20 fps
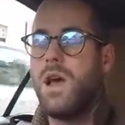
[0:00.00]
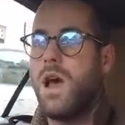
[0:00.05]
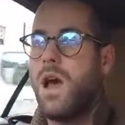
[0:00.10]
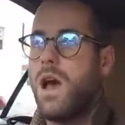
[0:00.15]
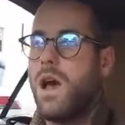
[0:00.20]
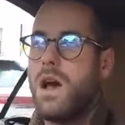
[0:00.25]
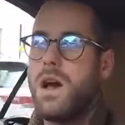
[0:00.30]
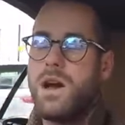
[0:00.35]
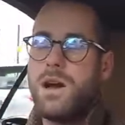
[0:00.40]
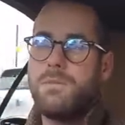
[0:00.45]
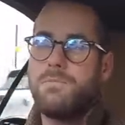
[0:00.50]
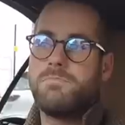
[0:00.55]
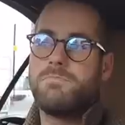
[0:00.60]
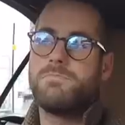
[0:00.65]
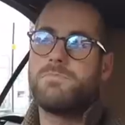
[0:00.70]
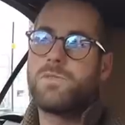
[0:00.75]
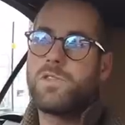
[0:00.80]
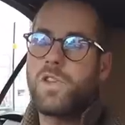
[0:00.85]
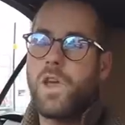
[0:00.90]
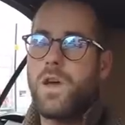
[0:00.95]

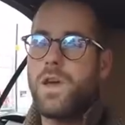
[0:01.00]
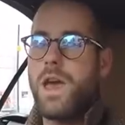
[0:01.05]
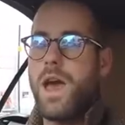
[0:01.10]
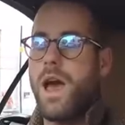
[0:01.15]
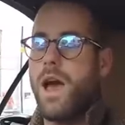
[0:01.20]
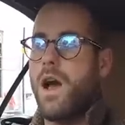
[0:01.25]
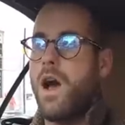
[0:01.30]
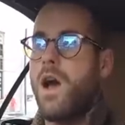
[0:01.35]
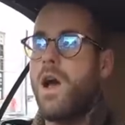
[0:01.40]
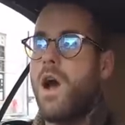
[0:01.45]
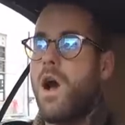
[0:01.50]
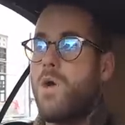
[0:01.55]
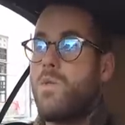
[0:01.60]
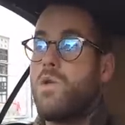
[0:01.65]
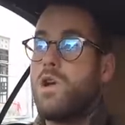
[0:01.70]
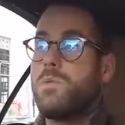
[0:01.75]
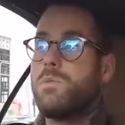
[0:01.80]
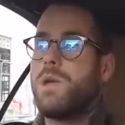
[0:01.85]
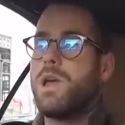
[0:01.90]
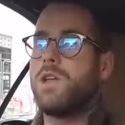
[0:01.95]
um, so yeah, I, I,
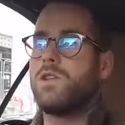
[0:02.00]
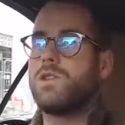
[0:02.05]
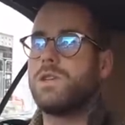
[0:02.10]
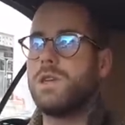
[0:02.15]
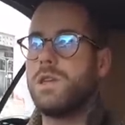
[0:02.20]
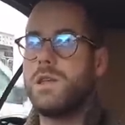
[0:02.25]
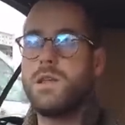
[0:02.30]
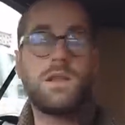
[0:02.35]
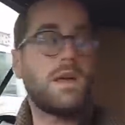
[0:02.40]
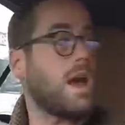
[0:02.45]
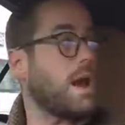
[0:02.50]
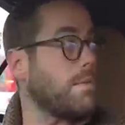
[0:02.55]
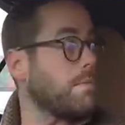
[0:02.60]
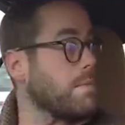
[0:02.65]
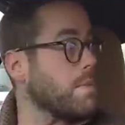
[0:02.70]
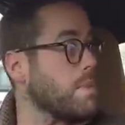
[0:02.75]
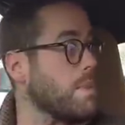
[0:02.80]
would be interested in that.